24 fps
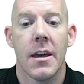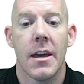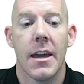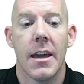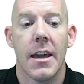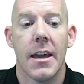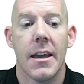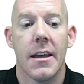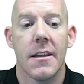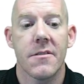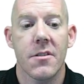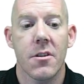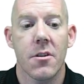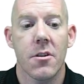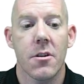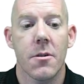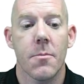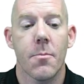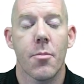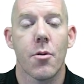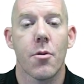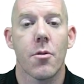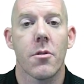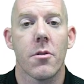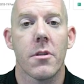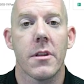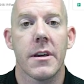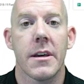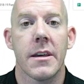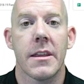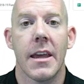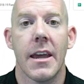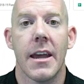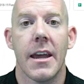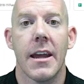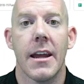it's going to pull
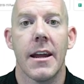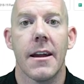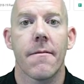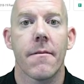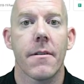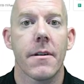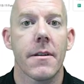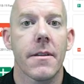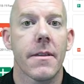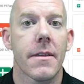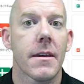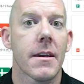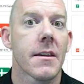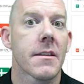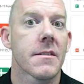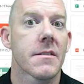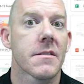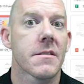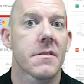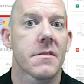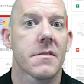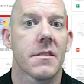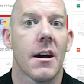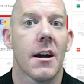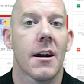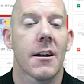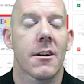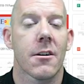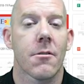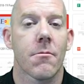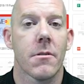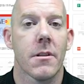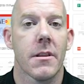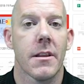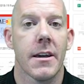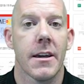in everything that's soccer
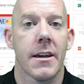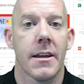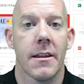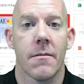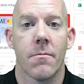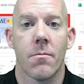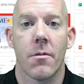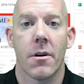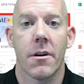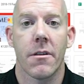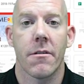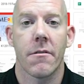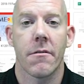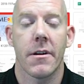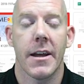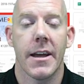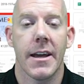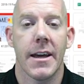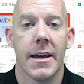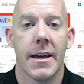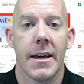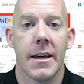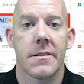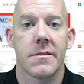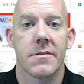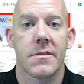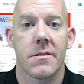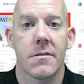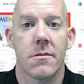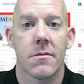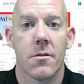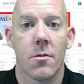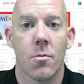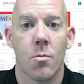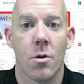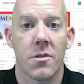related, whether it has
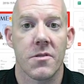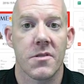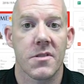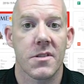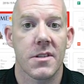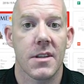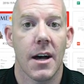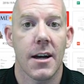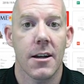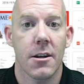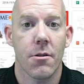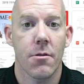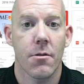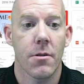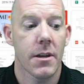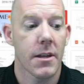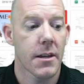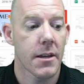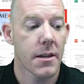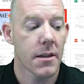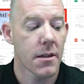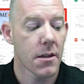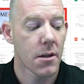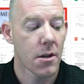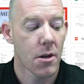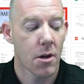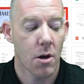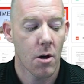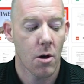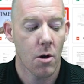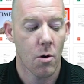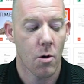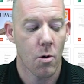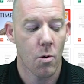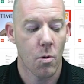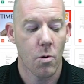the word soccer in it
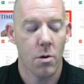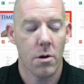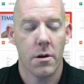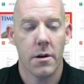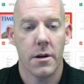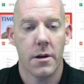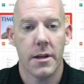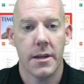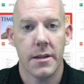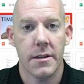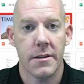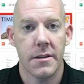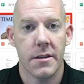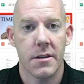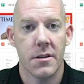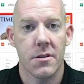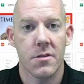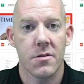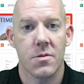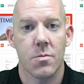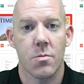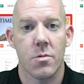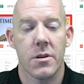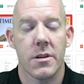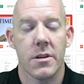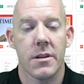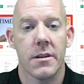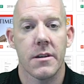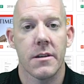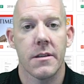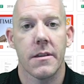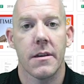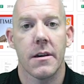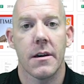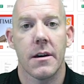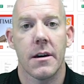or it deals
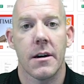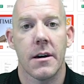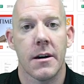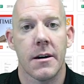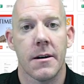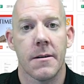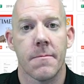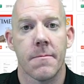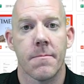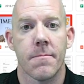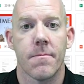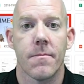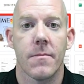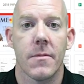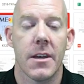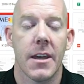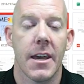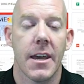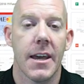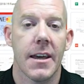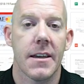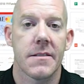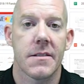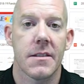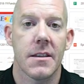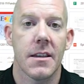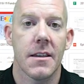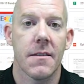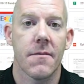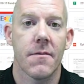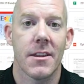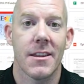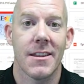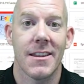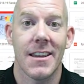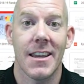with, it has
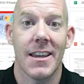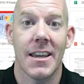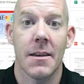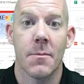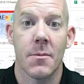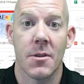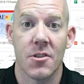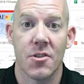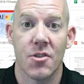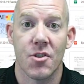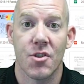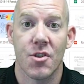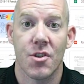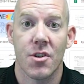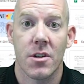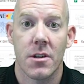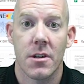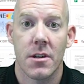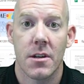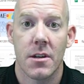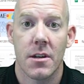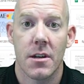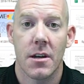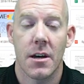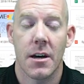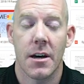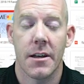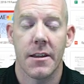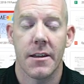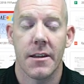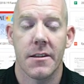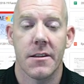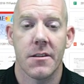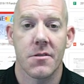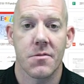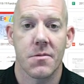even an image
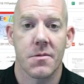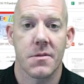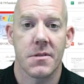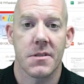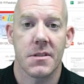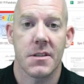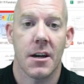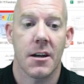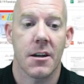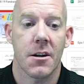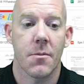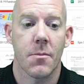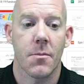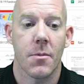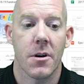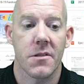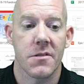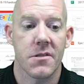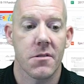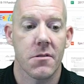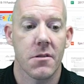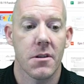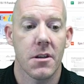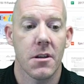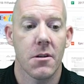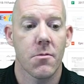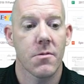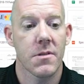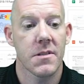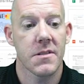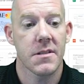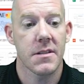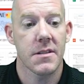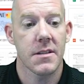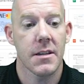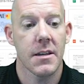that deals with a soccer ball. So here
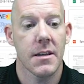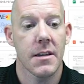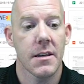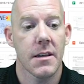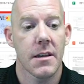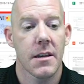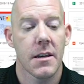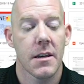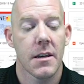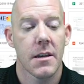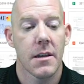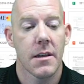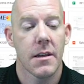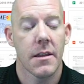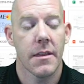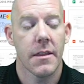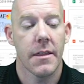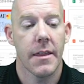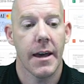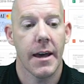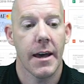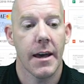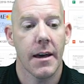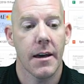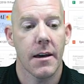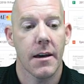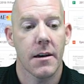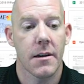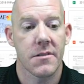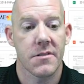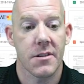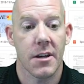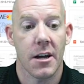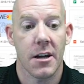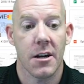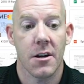we see that a
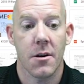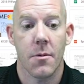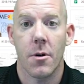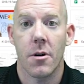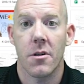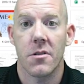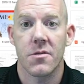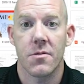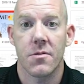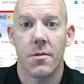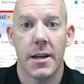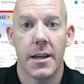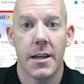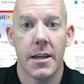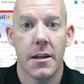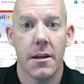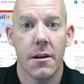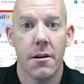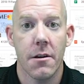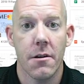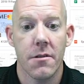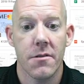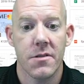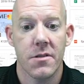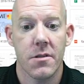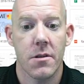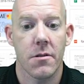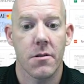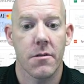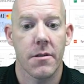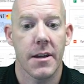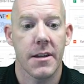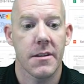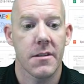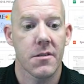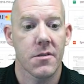soccer ball is right here, so
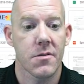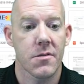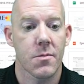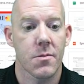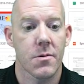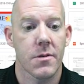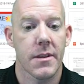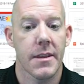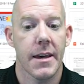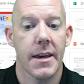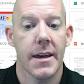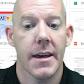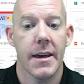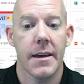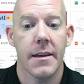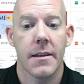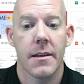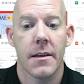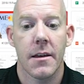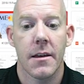that deals with that.